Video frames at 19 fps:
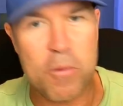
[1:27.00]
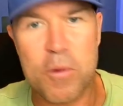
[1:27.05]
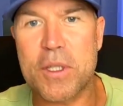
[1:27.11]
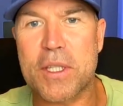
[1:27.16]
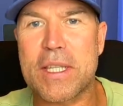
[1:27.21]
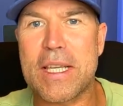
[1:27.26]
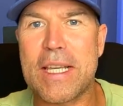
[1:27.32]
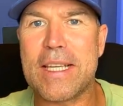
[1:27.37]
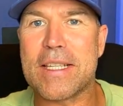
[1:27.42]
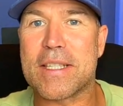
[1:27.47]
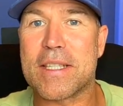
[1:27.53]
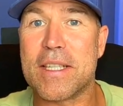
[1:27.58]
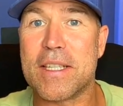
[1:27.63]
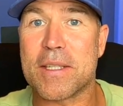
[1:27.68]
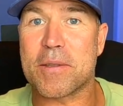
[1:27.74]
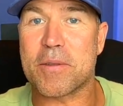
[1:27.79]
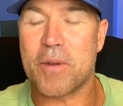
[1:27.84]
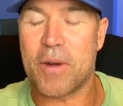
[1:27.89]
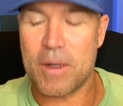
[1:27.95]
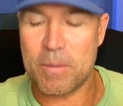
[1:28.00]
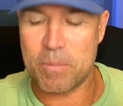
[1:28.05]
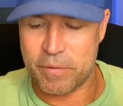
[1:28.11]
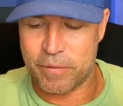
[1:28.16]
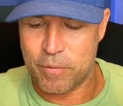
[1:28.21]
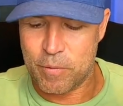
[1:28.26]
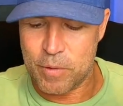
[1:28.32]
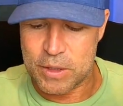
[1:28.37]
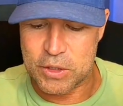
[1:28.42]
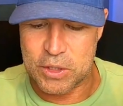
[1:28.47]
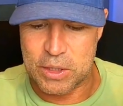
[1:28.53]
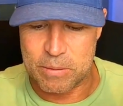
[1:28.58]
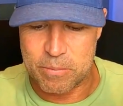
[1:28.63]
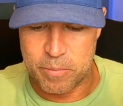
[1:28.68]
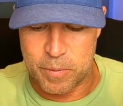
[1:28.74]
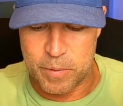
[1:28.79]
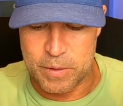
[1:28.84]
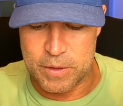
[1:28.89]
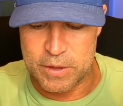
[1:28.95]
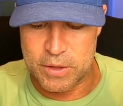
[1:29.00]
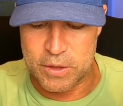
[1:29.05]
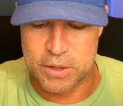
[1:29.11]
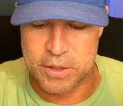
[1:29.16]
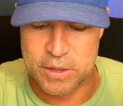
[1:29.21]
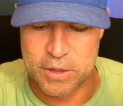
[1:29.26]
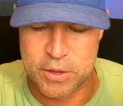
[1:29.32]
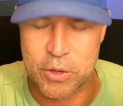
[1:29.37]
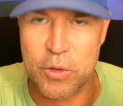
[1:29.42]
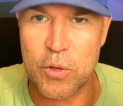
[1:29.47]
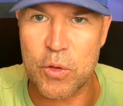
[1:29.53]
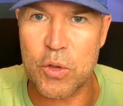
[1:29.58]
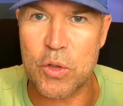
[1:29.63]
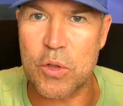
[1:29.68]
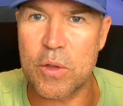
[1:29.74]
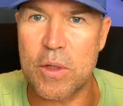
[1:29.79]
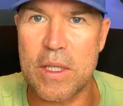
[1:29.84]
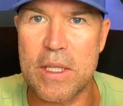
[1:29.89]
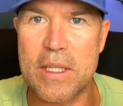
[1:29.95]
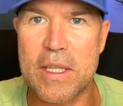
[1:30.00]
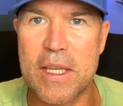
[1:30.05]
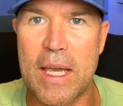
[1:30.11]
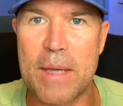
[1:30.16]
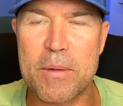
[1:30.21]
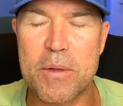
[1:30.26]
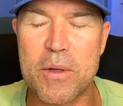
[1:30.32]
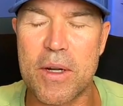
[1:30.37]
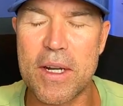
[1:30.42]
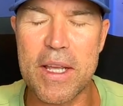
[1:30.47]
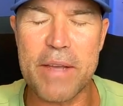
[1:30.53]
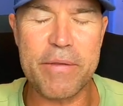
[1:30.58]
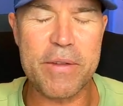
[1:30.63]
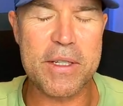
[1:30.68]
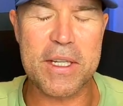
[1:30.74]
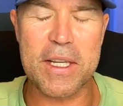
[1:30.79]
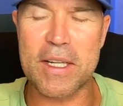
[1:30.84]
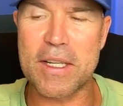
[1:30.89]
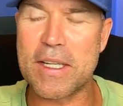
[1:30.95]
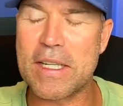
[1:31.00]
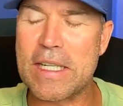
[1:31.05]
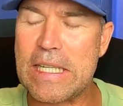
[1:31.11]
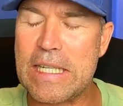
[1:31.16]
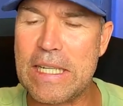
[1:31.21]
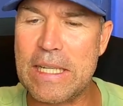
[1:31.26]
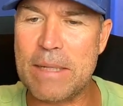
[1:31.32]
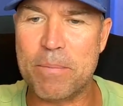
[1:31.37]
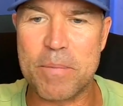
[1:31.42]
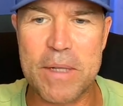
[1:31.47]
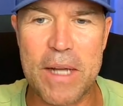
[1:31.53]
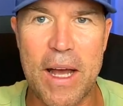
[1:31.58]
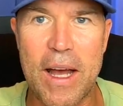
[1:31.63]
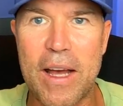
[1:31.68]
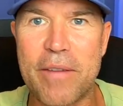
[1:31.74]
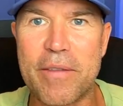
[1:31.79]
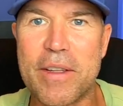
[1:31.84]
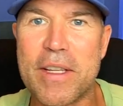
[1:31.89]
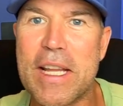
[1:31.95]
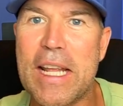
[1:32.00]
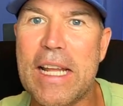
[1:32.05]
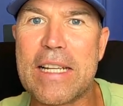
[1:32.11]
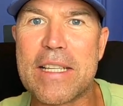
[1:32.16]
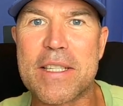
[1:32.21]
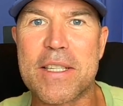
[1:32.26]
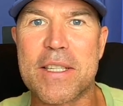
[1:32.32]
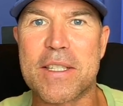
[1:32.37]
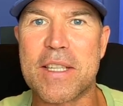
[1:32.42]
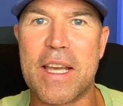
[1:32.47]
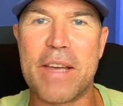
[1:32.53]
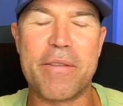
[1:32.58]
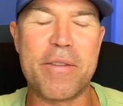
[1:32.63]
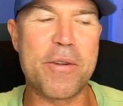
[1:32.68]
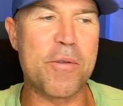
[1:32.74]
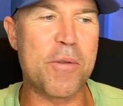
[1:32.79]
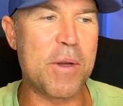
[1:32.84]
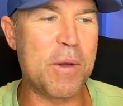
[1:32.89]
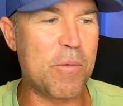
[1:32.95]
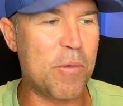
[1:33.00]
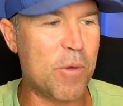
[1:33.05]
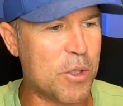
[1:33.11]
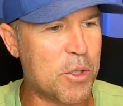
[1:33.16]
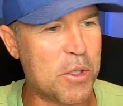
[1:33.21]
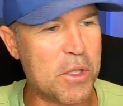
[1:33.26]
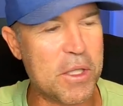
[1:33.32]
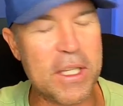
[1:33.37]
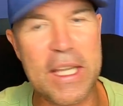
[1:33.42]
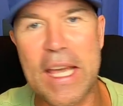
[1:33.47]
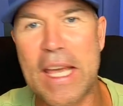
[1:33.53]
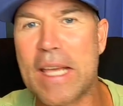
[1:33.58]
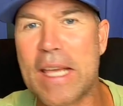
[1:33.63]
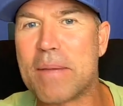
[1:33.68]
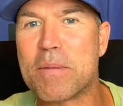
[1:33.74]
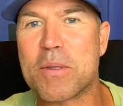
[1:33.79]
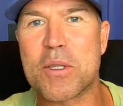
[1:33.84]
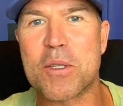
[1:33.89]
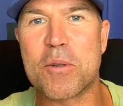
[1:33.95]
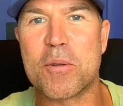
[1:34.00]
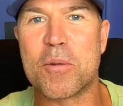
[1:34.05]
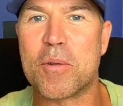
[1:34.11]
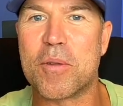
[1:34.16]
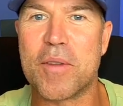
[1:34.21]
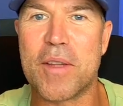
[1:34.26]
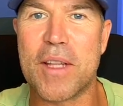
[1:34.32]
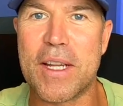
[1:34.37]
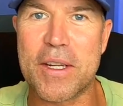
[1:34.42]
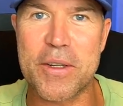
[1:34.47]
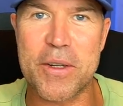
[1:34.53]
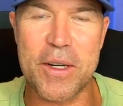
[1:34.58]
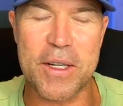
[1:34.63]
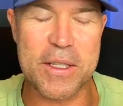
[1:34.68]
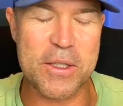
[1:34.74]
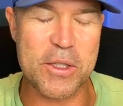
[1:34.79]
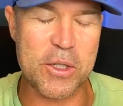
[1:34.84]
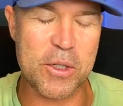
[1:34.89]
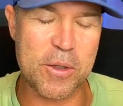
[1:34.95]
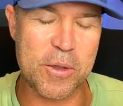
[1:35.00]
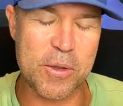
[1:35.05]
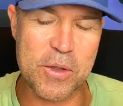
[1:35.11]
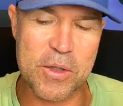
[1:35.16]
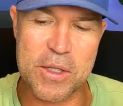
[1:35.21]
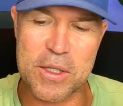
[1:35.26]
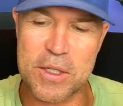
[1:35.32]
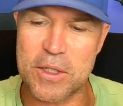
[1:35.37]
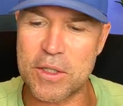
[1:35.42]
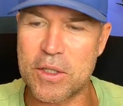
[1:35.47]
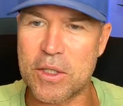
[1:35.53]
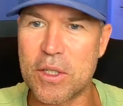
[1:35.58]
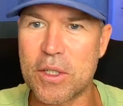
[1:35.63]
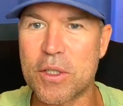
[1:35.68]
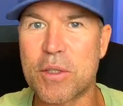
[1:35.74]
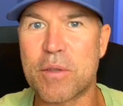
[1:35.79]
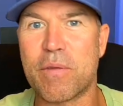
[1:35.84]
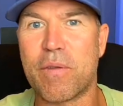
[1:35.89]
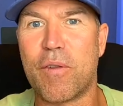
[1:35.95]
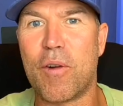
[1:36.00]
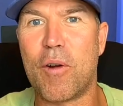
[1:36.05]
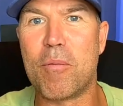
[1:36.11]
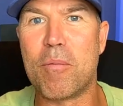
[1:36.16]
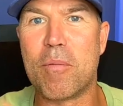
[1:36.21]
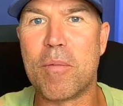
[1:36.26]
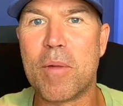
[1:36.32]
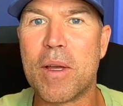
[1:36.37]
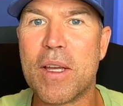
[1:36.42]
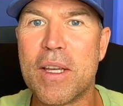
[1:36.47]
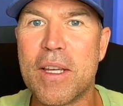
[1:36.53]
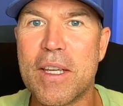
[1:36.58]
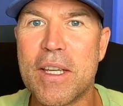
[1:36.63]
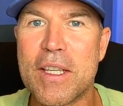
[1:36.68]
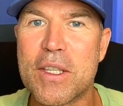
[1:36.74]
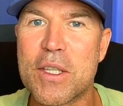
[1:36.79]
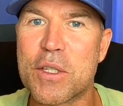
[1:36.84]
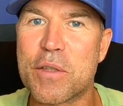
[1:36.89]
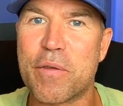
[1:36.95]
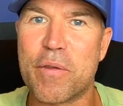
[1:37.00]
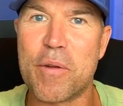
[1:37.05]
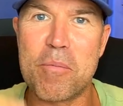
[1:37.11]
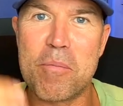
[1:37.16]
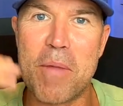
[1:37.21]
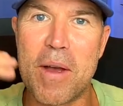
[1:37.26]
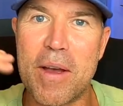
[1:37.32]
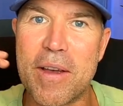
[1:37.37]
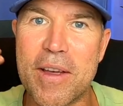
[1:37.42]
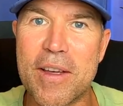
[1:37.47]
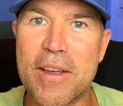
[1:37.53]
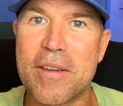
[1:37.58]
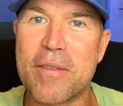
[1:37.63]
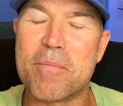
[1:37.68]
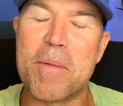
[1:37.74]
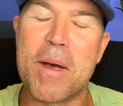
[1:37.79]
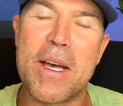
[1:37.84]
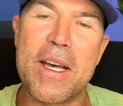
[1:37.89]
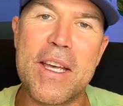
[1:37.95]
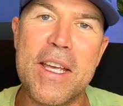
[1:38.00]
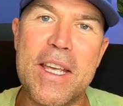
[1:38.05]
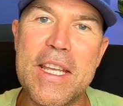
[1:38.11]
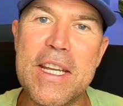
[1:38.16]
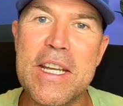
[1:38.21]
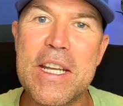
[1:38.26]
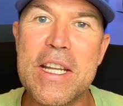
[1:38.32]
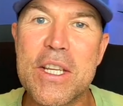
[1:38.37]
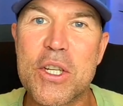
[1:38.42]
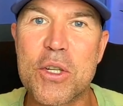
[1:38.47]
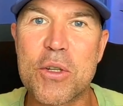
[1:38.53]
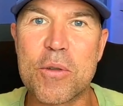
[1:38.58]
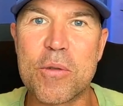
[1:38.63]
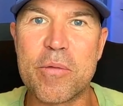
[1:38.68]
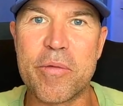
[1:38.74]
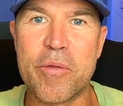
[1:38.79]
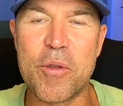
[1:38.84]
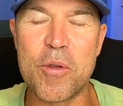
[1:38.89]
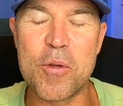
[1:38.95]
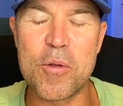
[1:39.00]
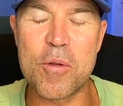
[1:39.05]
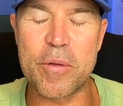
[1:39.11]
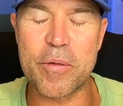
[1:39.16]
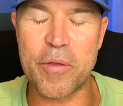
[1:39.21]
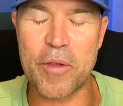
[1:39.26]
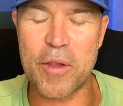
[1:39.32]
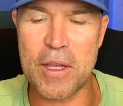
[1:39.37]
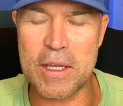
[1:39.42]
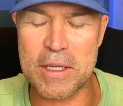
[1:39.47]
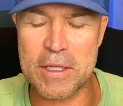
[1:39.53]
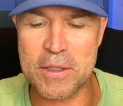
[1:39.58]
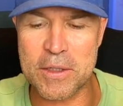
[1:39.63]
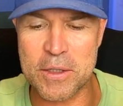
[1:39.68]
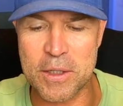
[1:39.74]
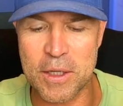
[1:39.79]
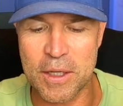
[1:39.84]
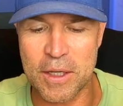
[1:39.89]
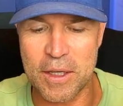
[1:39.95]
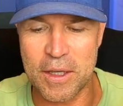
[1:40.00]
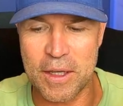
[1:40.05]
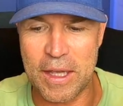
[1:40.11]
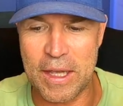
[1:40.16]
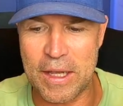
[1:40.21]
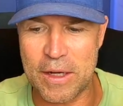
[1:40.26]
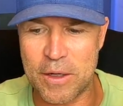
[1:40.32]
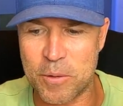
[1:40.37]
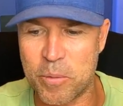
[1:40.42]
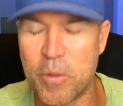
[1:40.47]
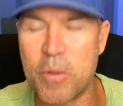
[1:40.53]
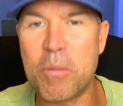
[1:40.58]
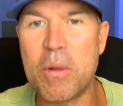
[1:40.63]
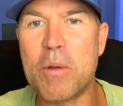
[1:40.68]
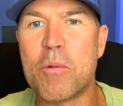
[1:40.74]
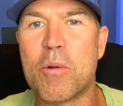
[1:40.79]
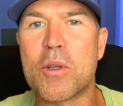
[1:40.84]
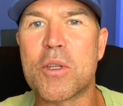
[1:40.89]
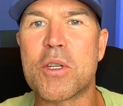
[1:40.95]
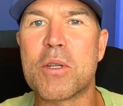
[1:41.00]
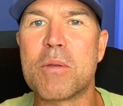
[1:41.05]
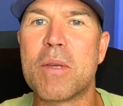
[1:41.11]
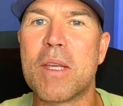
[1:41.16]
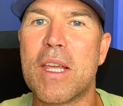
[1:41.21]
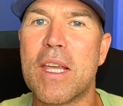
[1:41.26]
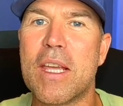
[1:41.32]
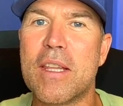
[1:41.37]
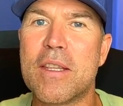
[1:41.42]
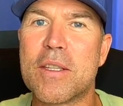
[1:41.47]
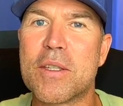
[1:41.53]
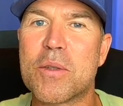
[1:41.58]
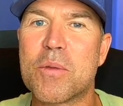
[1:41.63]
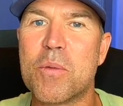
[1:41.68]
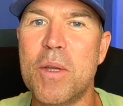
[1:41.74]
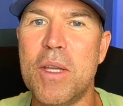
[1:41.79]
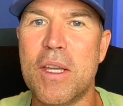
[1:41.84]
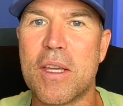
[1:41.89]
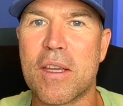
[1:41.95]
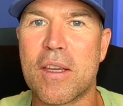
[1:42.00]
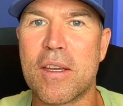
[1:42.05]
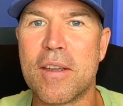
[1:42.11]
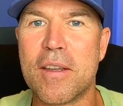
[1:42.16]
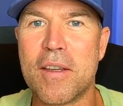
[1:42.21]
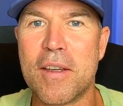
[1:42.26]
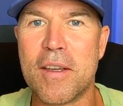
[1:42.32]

would say is this, right? Before I jump in just to to these games, right? I haven't done a deep dive analysis. I haven't rewatched the games and all of that, right? So this is just from just from my my initial view of things, and I'll probably watch them again this week.